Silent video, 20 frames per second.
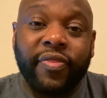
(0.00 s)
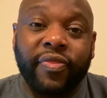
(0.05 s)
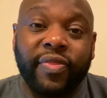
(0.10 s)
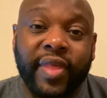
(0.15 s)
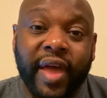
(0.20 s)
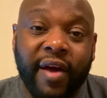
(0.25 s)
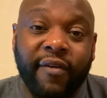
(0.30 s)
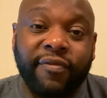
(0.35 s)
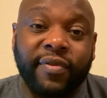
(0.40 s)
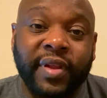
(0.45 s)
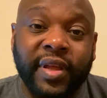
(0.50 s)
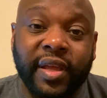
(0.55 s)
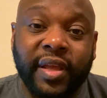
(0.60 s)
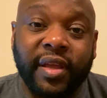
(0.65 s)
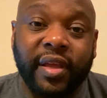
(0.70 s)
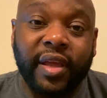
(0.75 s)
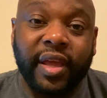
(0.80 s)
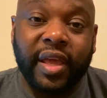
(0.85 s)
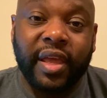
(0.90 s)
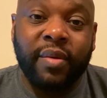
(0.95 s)

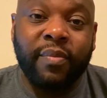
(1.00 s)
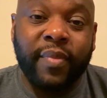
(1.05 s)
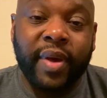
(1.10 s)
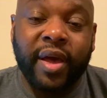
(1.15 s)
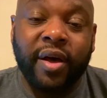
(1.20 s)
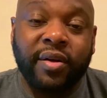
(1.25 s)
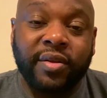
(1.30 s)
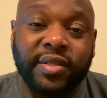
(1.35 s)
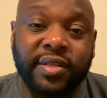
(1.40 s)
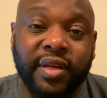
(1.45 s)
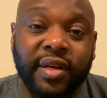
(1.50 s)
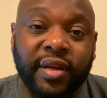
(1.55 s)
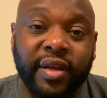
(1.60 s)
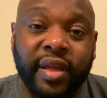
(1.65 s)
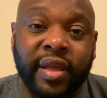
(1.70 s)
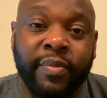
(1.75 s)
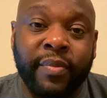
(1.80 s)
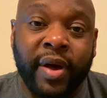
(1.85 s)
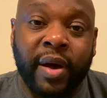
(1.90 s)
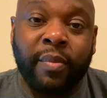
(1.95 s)
Definitely email to the
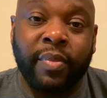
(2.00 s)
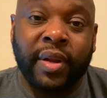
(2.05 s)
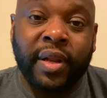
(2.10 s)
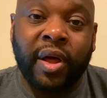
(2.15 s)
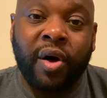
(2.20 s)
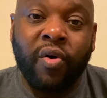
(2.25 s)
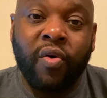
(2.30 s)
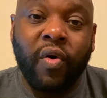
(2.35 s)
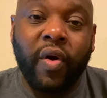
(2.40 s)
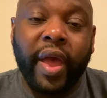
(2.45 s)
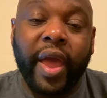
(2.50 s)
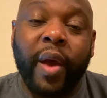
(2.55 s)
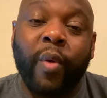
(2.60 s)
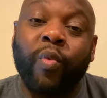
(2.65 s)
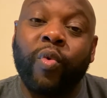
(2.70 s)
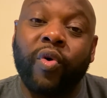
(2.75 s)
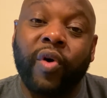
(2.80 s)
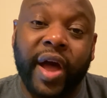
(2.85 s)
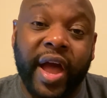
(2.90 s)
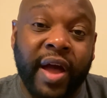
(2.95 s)
email below
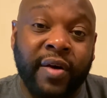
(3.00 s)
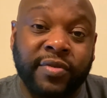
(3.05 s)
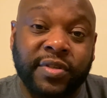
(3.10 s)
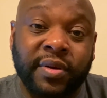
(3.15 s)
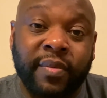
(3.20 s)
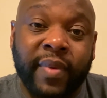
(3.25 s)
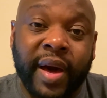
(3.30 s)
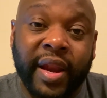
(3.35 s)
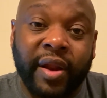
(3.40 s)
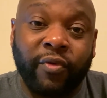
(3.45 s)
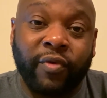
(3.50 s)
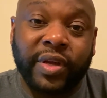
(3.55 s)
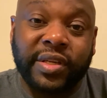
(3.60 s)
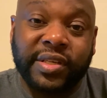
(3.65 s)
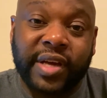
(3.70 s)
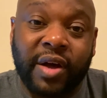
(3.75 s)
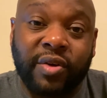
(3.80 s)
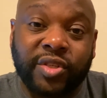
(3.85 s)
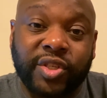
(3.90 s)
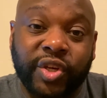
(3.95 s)
and we'll have somebody
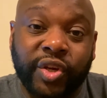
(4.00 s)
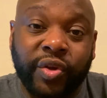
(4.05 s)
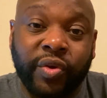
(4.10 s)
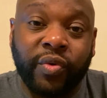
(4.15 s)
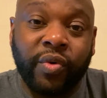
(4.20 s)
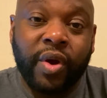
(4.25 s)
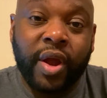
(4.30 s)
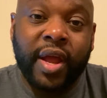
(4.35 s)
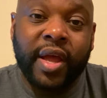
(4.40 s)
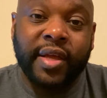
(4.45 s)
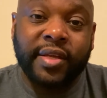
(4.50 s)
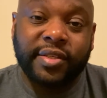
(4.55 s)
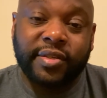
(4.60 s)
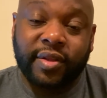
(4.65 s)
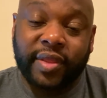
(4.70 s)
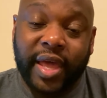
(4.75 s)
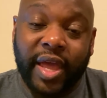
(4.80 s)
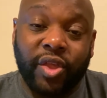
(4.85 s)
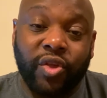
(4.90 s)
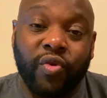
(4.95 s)
reach out to you
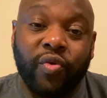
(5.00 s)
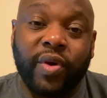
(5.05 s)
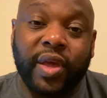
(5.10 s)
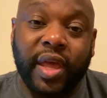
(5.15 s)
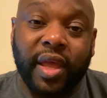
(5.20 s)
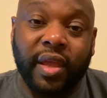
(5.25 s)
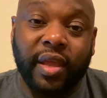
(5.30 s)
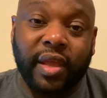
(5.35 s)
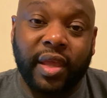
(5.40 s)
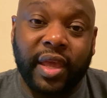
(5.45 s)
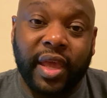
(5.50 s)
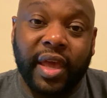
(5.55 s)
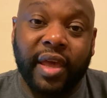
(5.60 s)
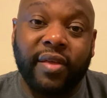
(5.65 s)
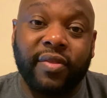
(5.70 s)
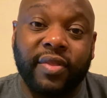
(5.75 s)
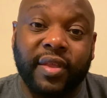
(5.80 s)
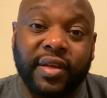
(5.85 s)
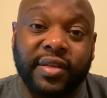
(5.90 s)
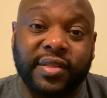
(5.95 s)
so that you can
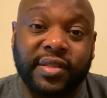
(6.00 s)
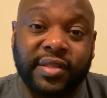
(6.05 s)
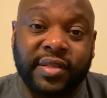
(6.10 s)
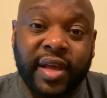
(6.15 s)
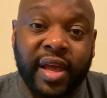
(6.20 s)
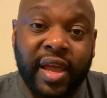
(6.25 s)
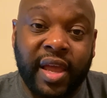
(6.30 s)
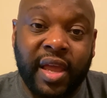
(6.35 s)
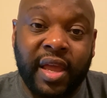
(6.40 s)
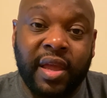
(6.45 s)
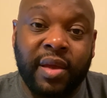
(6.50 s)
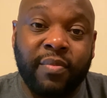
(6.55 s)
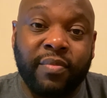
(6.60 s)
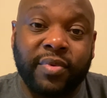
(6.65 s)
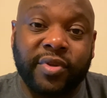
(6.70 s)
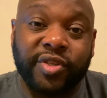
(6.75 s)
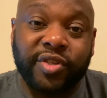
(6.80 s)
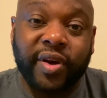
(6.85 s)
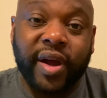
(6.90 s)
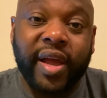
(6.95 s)
get the same
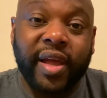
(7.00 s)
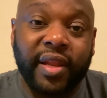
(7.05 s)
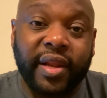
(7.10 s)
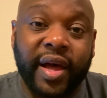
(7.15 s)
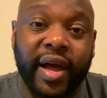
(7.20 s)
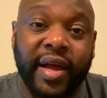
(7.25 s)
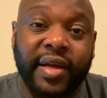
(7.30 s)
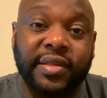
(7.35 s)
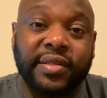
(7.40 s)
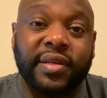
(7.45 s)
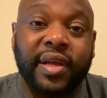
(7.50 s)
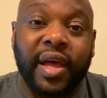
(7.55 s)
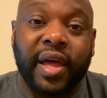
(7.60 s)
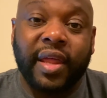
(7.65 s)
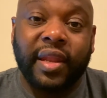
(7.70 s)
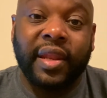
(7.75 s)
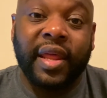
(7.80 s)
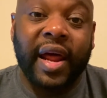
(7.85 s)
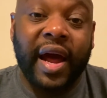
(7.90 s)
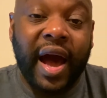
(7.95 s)
Tradelines
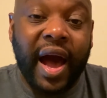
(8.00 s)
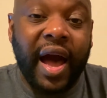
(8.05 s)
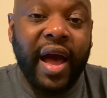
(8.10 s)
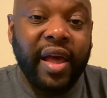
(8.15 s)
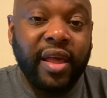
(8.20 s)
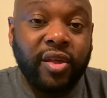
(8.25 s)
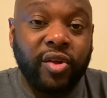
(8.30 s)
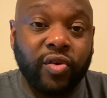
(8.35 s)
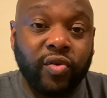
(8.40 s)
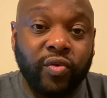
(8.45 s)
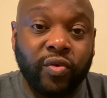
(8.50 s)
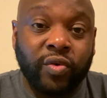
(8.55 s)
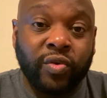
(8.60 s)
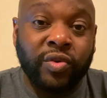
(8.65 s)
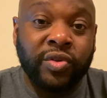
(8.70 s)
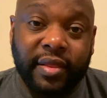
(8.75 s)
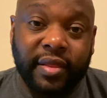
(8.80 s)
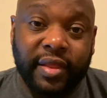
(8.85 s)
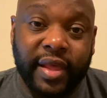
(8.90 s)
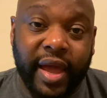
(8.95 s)
that I
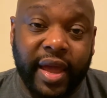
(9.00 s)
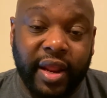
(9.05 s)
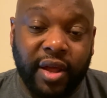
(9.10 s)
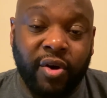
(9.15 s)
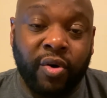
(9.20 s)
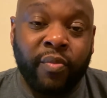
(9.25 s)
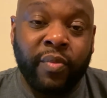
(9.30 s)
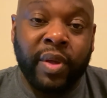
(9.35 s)
use that helped